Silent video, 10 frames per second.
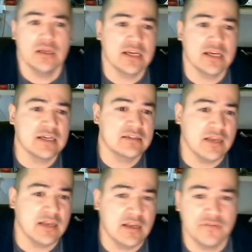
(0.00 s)
Like I
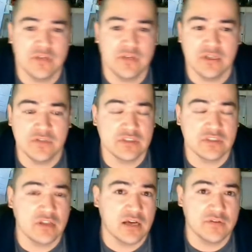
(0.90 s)
say, if
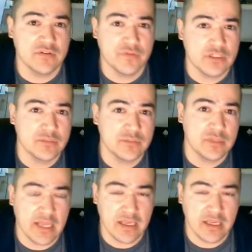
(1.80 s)
it's law enforcement, they